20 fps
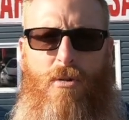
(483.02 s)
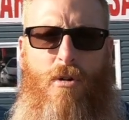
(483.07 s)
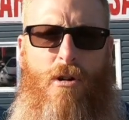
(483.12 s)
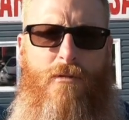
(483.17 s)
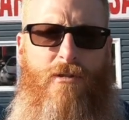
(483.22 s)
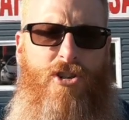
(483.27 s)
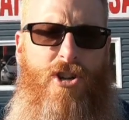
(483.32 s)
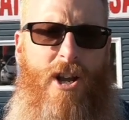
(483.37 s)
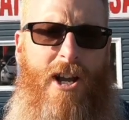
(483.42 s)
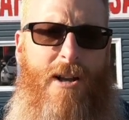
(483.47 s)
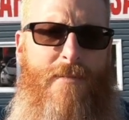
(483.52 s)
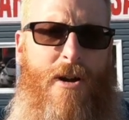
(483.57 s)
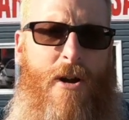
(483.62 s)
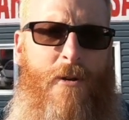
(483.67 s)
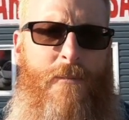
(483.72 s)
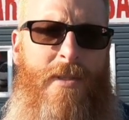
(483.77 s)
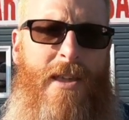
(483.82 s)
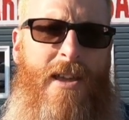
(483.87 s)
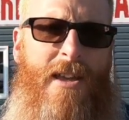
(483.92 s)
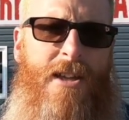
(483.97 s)
go over, check him
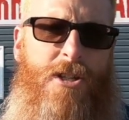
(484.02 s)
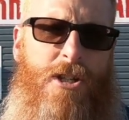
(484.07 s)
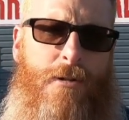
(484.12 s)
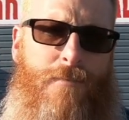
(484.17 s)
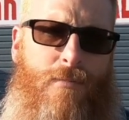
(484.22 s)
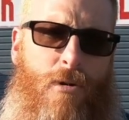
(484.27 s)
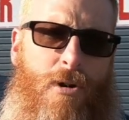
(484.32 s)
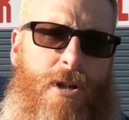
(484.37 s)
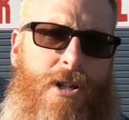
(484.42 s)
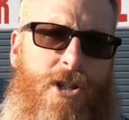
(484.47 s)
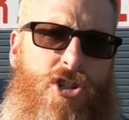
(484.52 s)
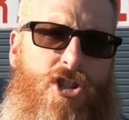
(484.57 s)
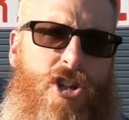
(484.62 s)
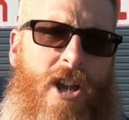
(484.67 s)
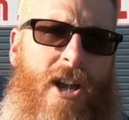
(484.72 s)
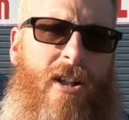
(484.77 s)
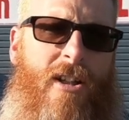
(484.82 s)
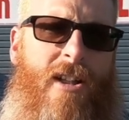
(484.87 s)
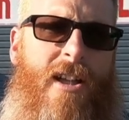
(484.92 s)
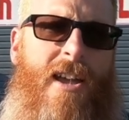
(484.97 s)
out, support his
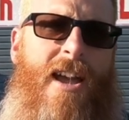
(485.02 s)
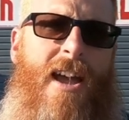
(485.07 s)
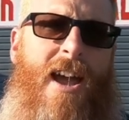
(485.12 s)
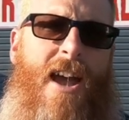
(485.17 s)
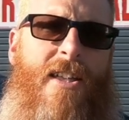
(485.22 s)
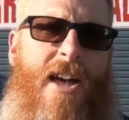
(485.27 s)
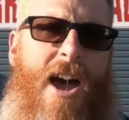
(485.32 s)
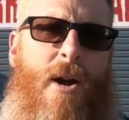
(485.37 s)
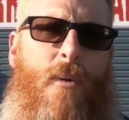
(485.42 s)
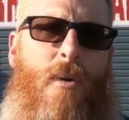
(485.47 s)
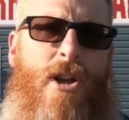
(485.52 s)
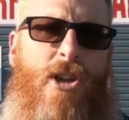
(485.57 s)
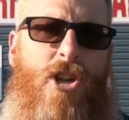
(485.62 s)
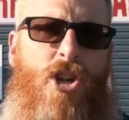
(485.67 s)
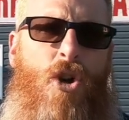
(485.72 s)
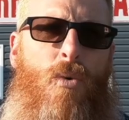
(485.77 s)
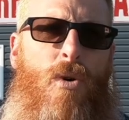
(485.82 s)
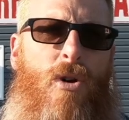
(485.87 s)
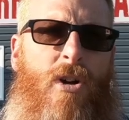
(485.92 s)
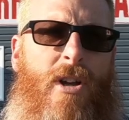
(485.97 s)
channel, and that way
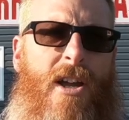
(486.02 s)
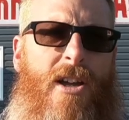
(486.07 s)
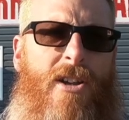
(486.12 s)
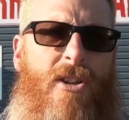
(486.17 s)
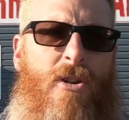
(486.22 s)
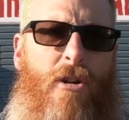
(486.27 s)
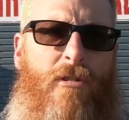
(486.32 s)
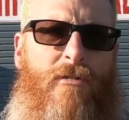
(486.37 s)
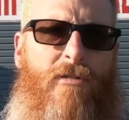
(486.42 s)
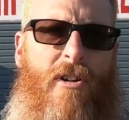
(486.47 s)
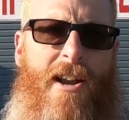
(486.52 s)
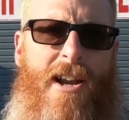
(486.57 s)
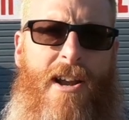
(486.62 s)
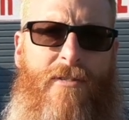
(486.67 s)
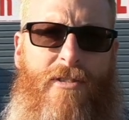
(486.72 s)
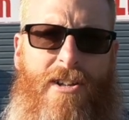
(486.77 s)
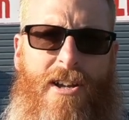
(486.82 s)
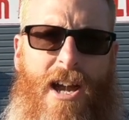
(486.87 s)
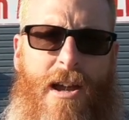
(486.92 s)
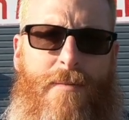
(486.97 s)
you will get notified
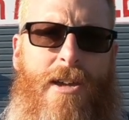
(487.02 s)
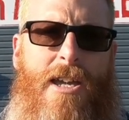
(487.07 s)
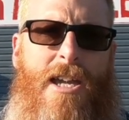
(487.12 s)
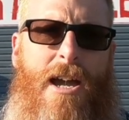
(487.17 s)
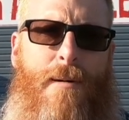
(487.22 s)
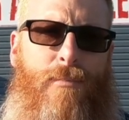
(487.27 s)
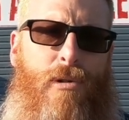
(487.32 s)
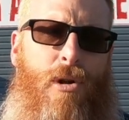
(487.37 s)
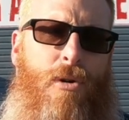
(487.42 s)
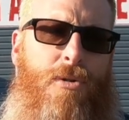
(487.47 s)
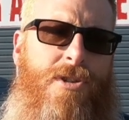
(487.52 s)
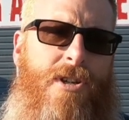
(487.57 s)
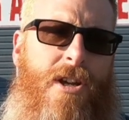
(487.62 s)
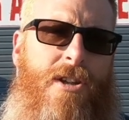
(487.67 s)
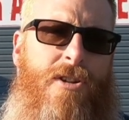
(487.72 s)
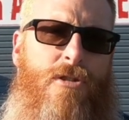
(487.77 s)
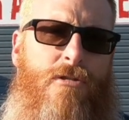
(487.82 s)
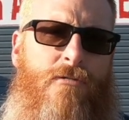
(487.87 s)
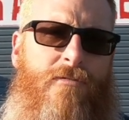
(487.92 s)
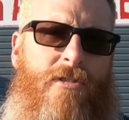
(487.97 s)
every time he uploads
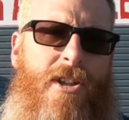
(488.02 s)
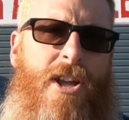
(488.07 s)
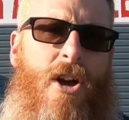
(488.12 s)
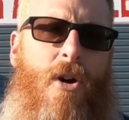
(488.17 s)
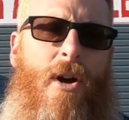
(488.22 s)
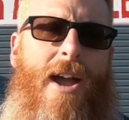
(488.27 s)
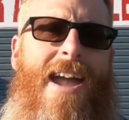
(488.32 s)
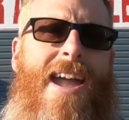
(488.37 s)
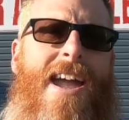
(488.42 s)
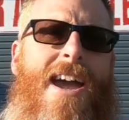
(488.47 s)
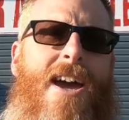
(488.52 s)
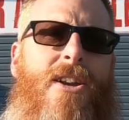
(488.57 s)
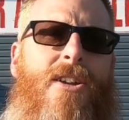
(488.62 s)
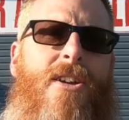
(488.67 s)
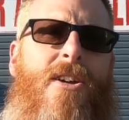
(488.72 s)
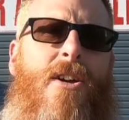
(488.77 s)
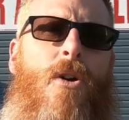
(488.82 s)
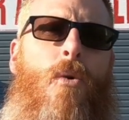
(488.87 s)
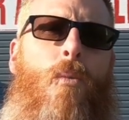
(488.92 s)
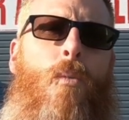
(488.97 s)
a new video and
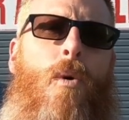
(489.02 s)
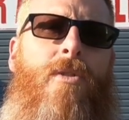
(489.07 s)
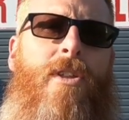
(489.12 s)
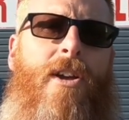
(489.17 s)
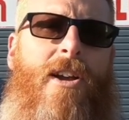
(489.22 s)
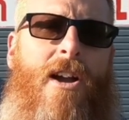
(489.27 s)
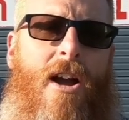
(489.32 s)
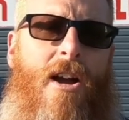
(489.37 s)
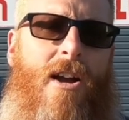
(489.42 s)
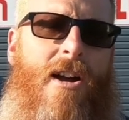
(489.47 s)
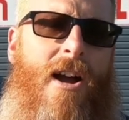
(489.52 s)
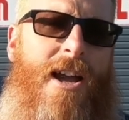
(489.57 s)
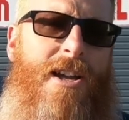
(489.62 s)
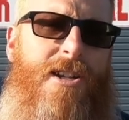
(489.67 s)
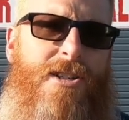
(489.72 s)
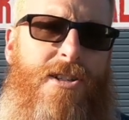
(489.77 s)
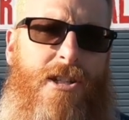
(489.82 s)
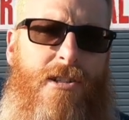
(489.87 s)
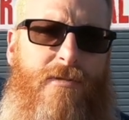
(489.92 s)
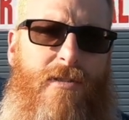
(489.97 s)
when the CARRGUY and
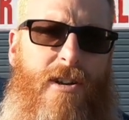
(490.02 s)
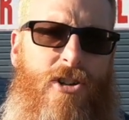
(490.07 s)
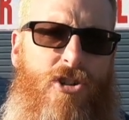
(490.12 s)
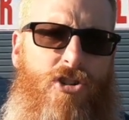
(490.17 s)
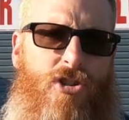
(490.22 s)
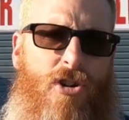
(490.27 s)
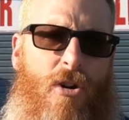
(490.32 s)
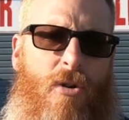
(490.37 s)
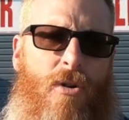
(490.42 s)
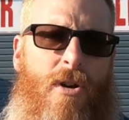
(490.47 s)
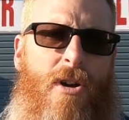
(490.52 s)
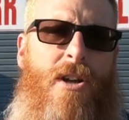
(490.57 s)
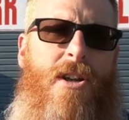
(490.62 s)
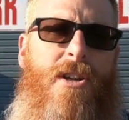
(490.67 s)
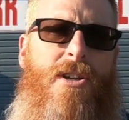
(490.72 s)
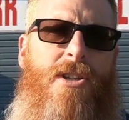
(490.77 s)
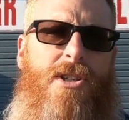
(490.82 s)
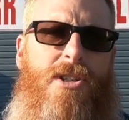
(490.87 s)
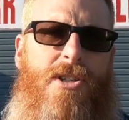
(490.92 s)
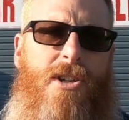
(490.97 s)
SIXFAN show
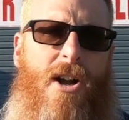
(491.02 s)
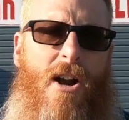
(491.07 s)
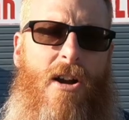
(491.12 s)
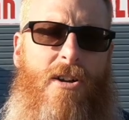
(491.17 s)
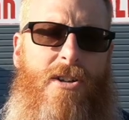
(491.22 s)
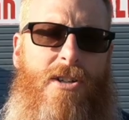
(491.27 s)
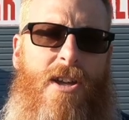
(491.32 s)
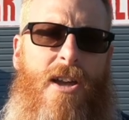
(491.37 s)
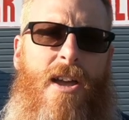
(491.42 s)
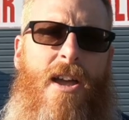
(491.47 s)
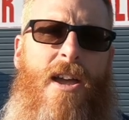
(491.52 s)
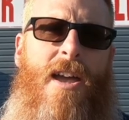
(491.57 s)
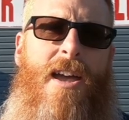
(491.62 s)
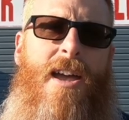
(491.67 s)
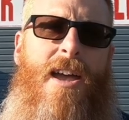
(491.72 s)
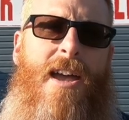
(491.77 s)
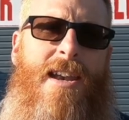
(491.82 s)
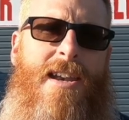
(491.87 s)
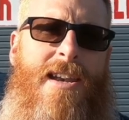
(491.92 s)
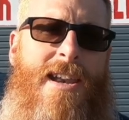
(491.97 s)
starts.
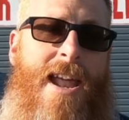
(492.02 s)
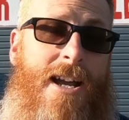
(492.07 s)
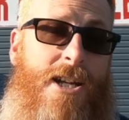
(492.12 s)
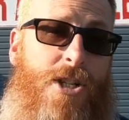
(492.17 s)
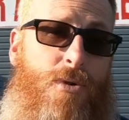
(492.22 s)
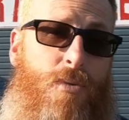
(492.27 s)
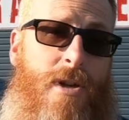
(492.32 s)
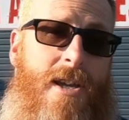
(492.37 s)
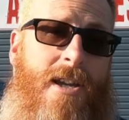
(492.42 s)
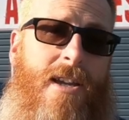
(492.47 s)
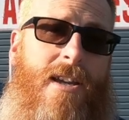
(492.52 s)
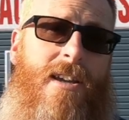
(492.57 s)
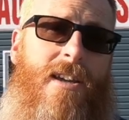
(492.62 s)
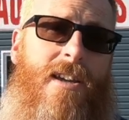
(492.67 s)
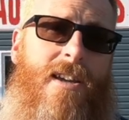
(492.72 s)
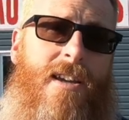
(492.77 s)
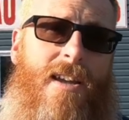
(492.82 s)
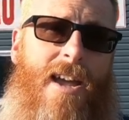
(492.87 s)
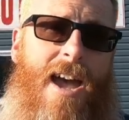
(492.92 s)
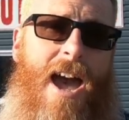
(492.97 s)
Next week,
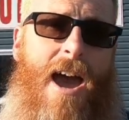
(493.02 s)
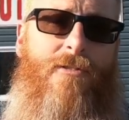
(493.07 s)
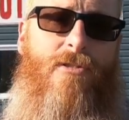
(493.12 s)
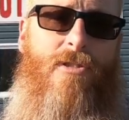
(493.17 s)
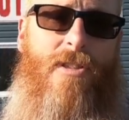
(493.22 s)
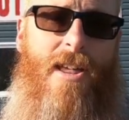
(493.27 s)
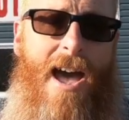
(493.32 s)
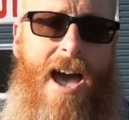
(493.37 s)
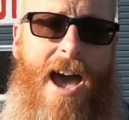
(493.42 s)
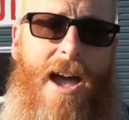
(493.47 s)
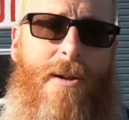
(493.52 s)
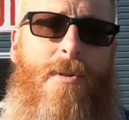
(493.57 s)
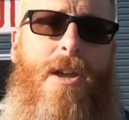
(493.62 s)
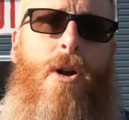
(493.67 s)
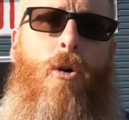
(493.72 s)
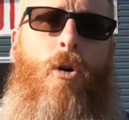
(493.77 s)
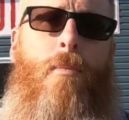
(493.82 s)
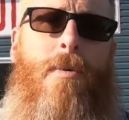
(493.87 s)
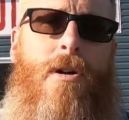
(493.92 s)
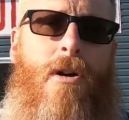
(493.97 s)
after that,
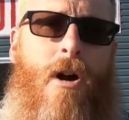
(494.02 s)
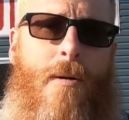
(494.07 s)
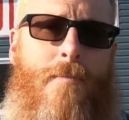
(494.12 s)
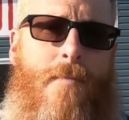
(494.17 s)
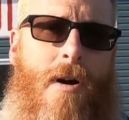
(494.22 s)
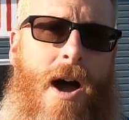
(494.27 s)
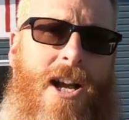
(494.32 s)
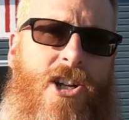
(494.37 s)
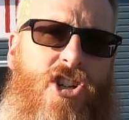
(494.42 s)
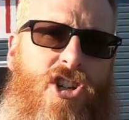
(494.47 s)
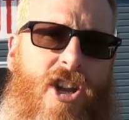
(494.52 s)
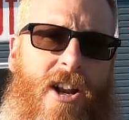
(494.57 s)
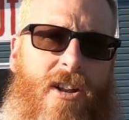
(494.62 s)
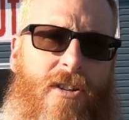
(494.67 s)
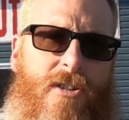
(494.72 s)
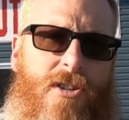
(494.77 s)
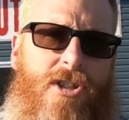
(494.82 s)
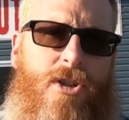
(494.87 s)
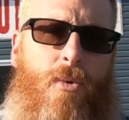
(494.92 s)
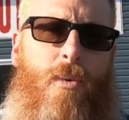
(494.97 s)
it will be on my
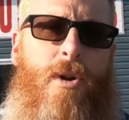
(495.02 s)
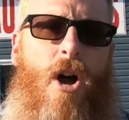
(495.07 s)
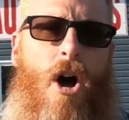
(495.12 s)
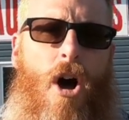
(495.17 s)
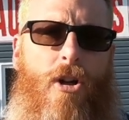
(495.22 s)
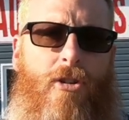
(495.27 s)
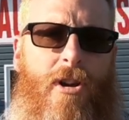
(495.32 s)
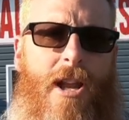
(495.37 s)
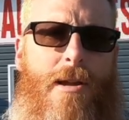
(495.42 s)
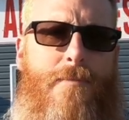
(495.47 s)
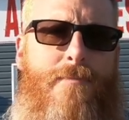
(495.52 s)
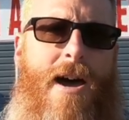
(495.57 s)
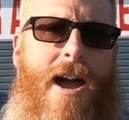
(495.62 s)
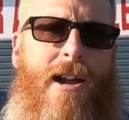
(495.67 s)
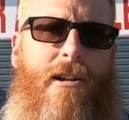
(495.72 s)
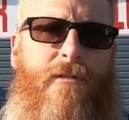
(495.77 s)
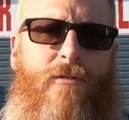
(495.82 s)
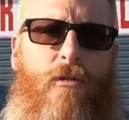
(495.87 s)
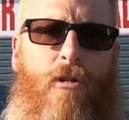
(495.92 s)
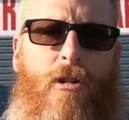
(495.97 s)
channel. So we alternate back
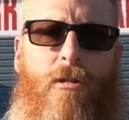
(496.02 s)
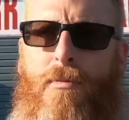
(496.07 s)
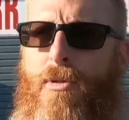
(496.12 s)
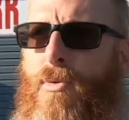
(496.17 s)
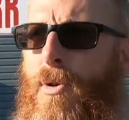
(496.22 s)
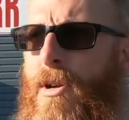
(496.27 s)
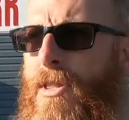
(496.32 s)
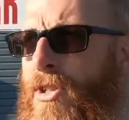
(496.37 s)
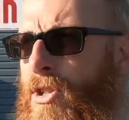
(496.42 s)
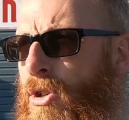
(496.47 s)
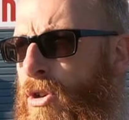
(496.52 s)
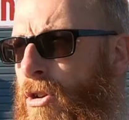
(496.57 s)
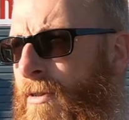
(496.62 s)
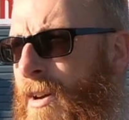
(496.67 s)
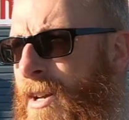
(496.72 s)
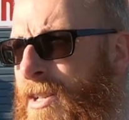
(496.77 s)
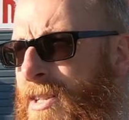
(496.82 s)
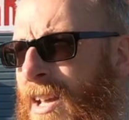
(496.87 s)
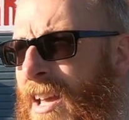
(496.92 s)
and forth between the two of us,